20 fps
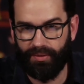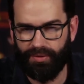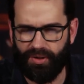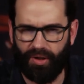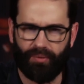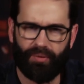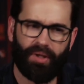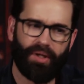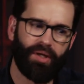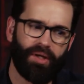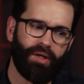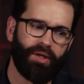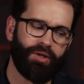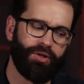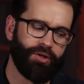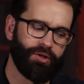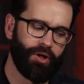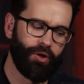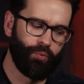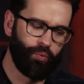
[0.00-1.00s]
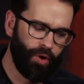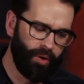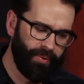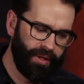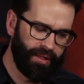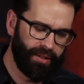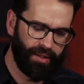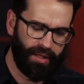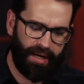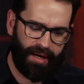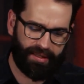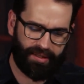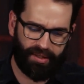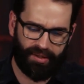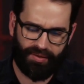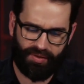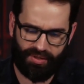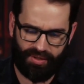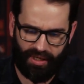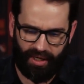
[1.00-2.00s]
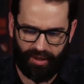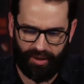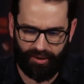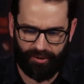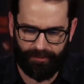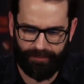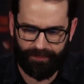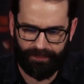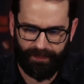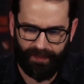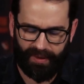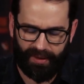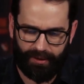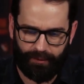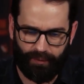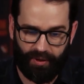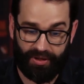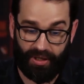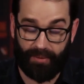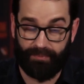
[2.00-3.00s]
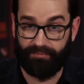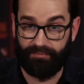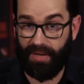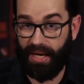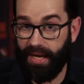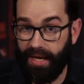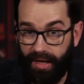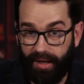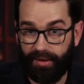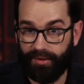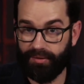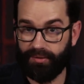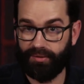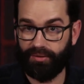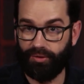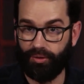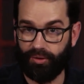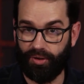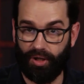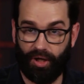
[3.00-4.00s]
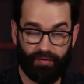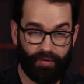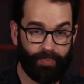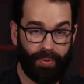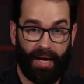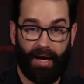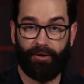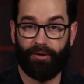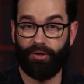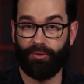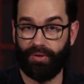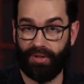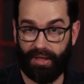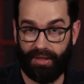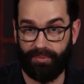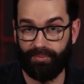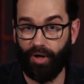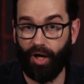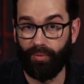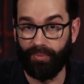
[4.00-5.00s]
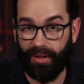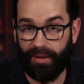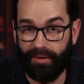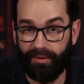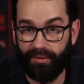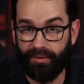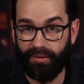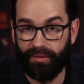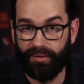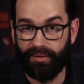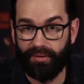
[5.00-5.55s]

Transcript: So you're a woman locked in a cell with a man who could overpower you at any moment